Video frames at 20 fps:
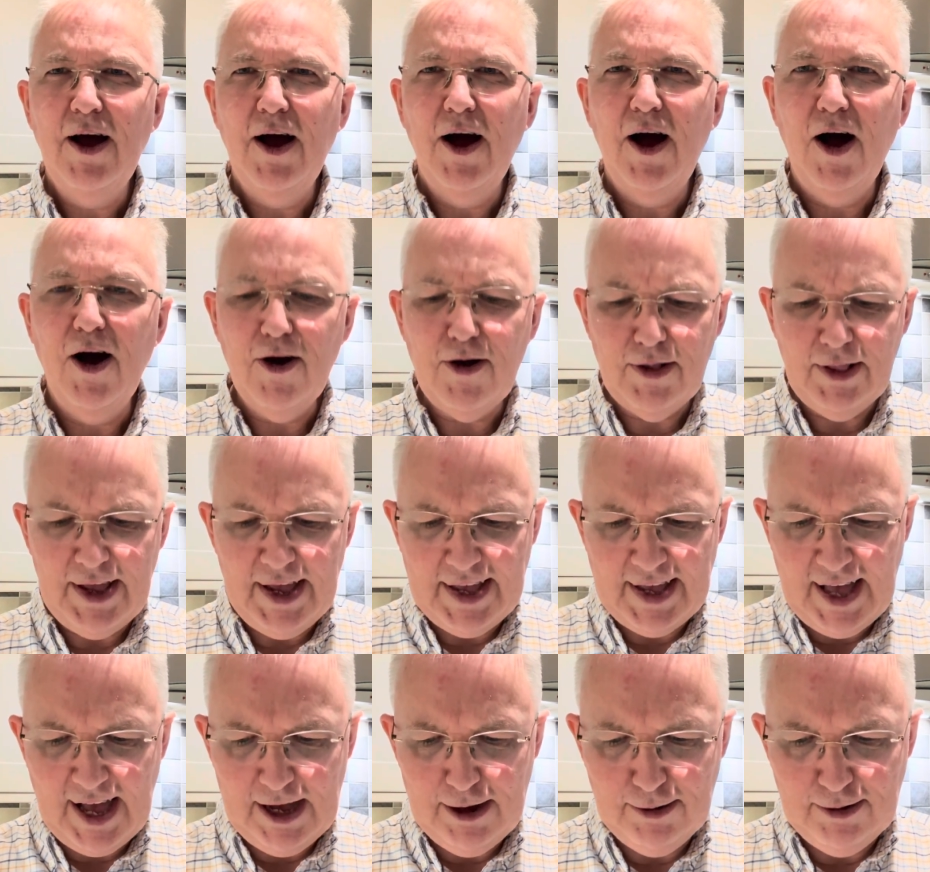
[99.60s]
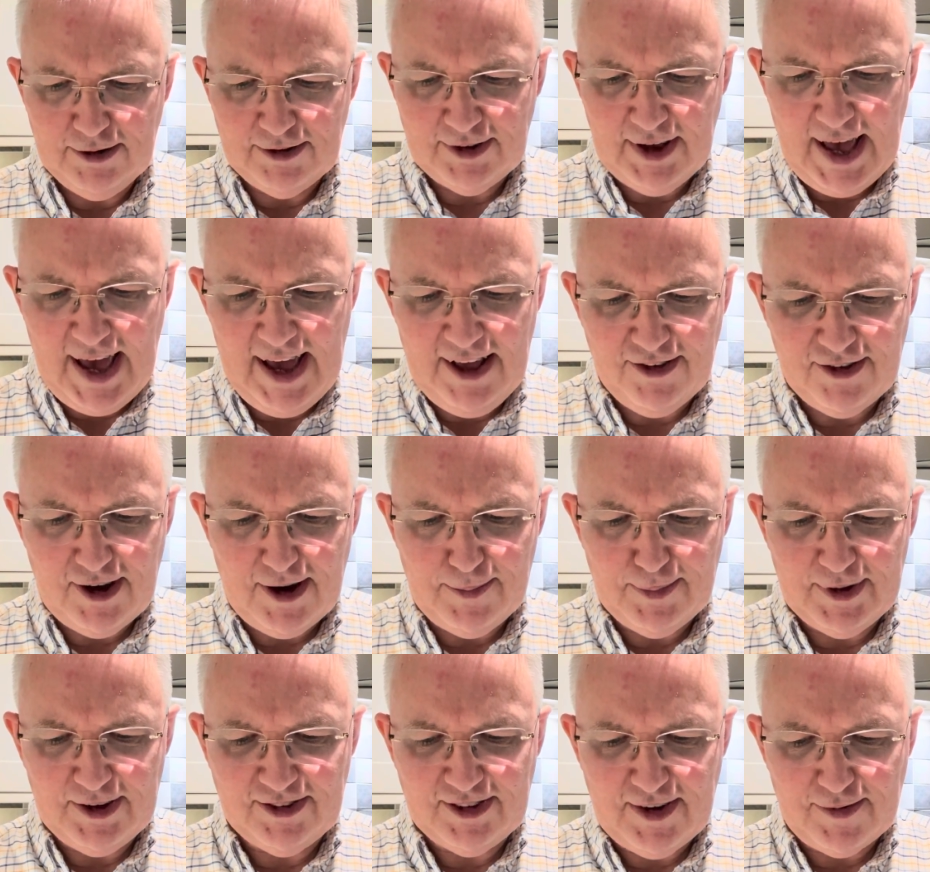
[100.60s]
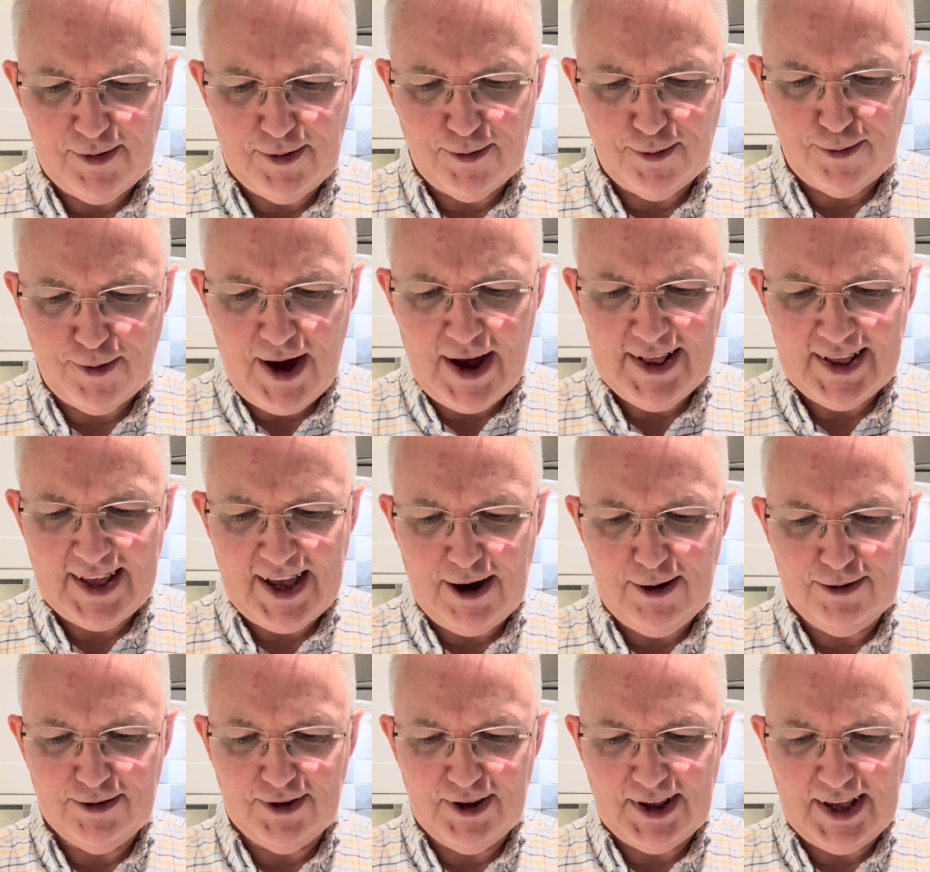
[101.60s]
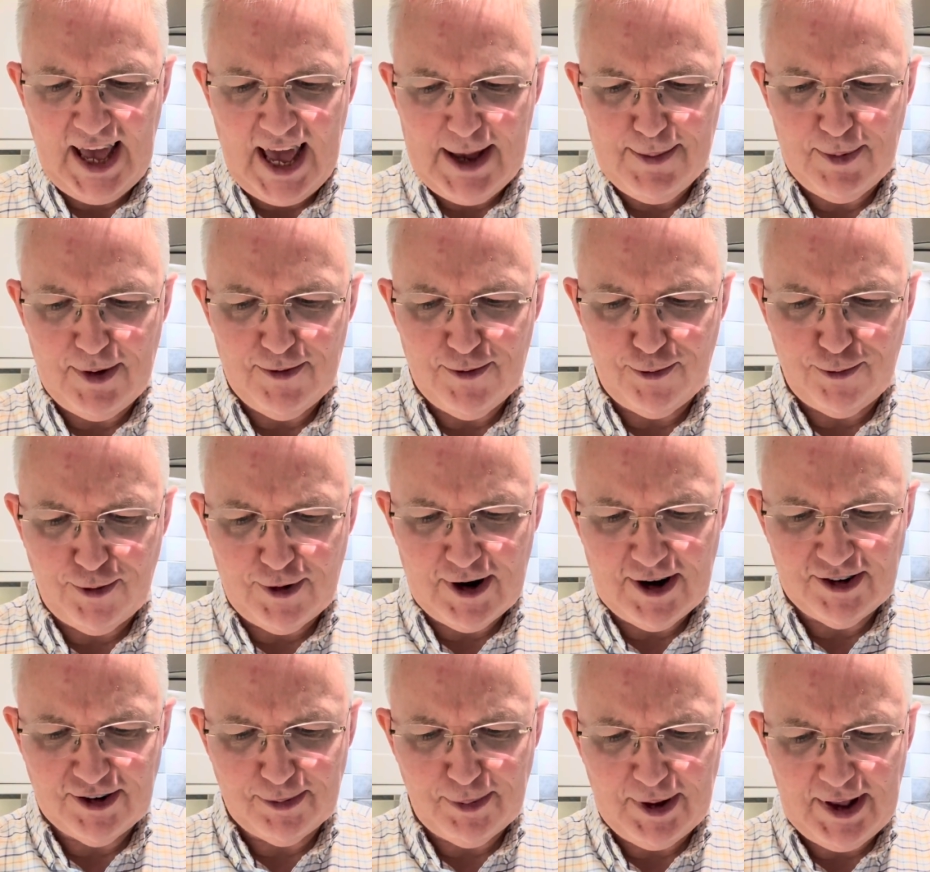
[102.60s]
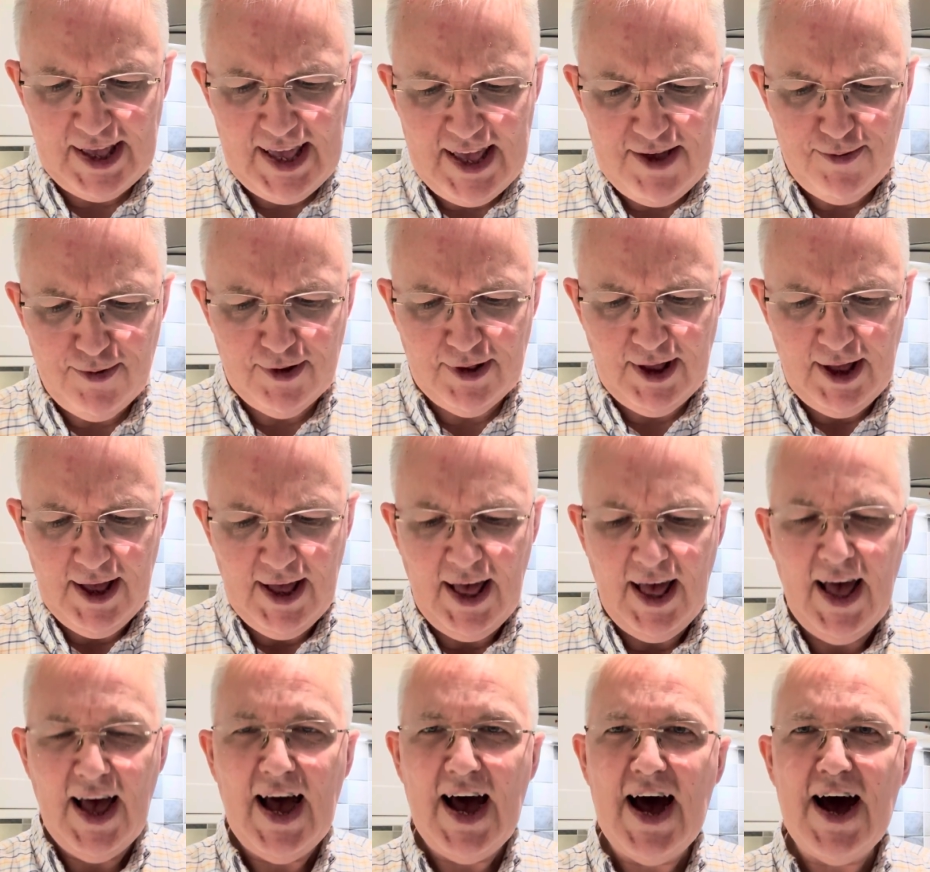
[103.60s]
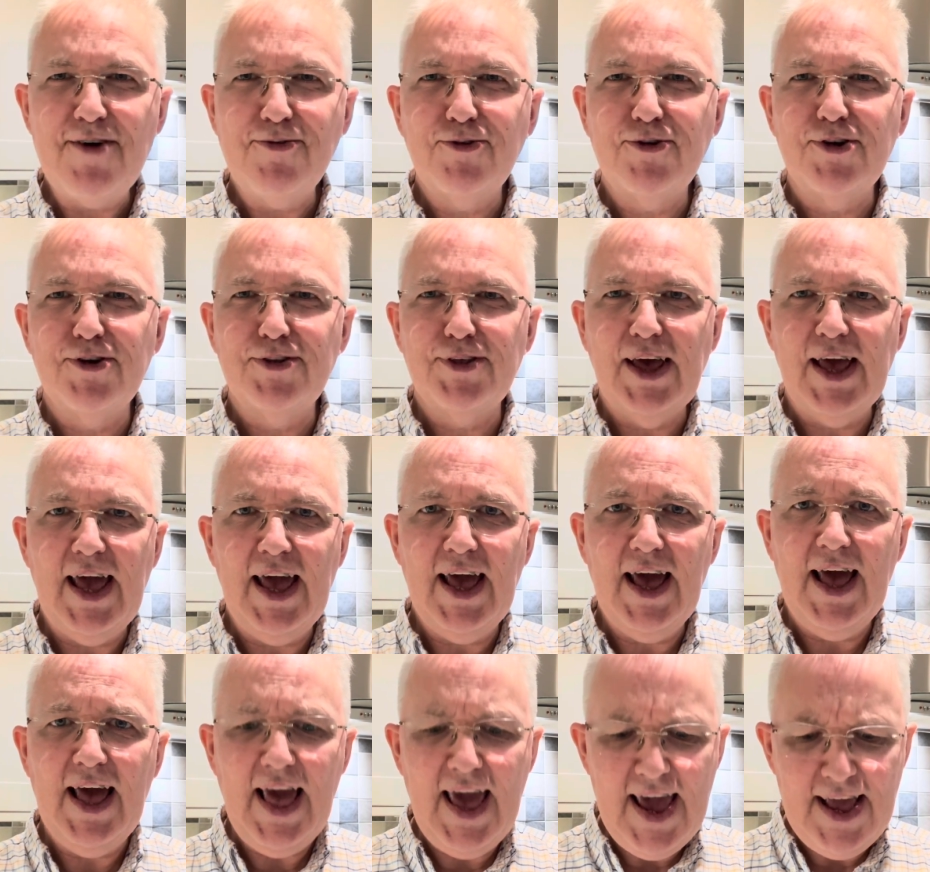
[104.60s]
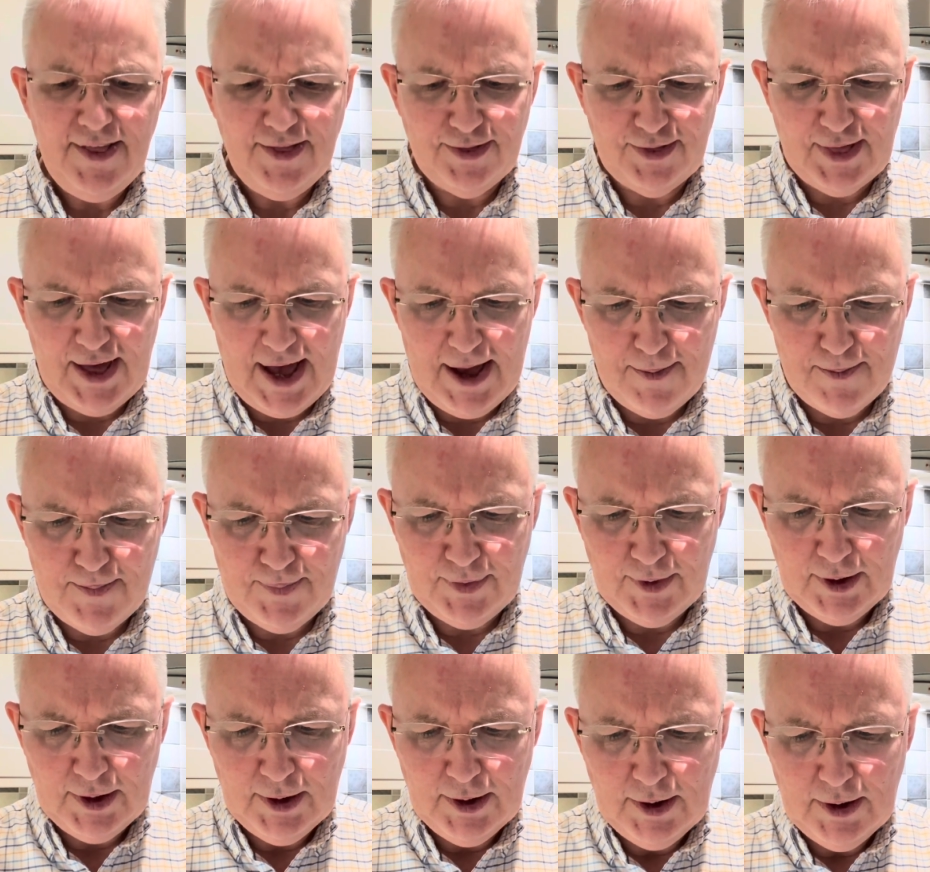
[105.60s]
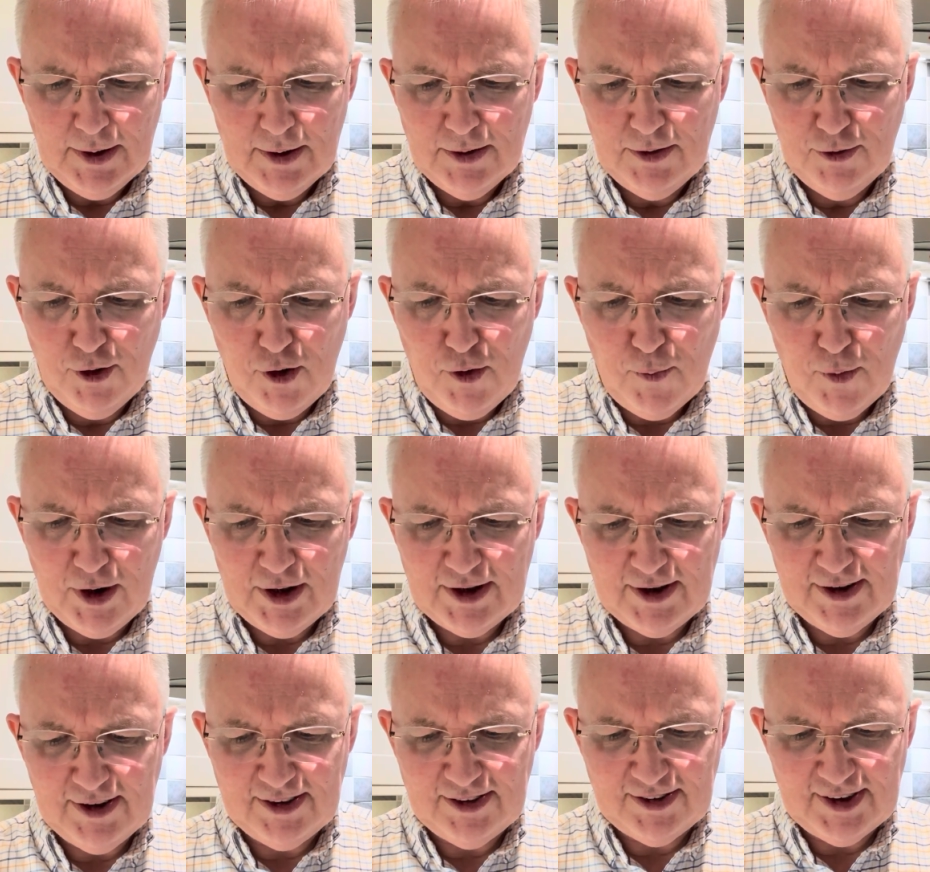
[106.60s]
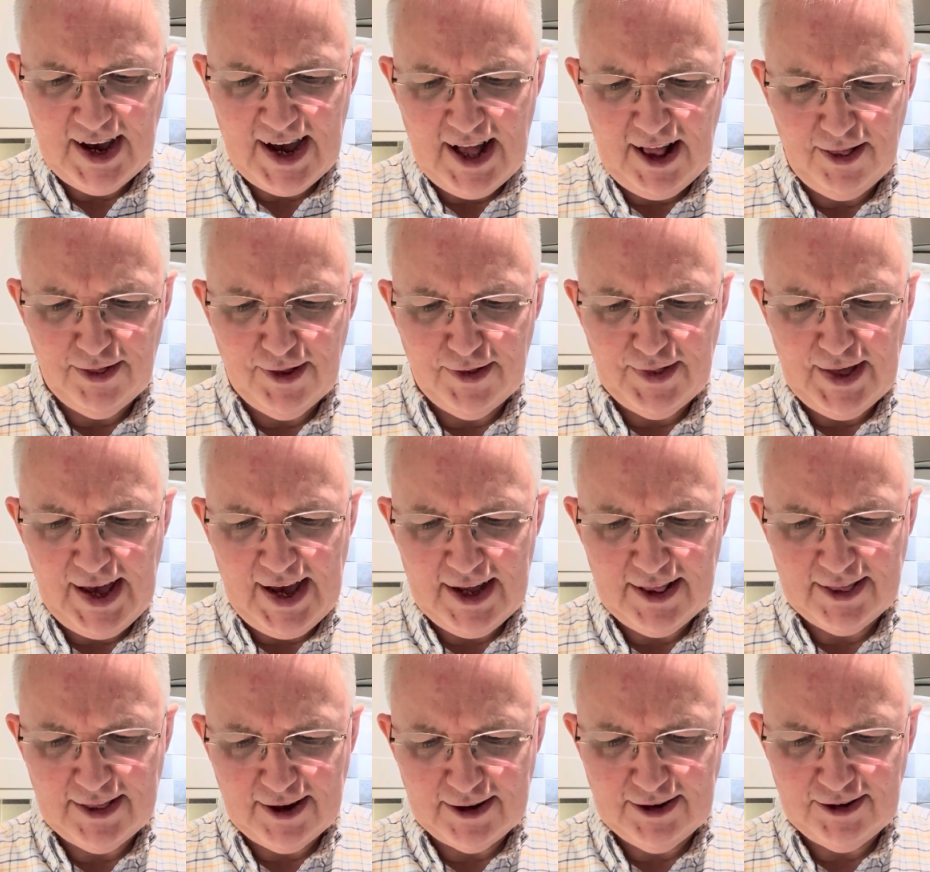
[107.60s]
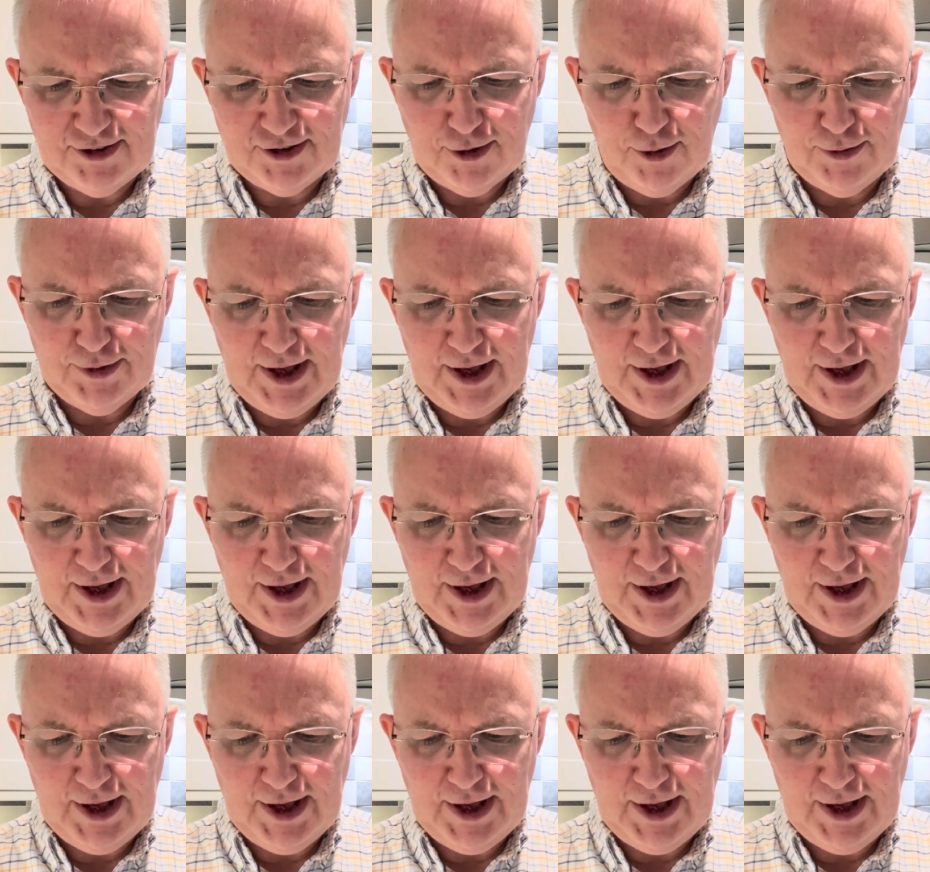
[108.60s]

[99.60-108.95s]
ugly cows ate up the 7 fat cows that came up first, but even after they ate them, no one could tell that they had done so.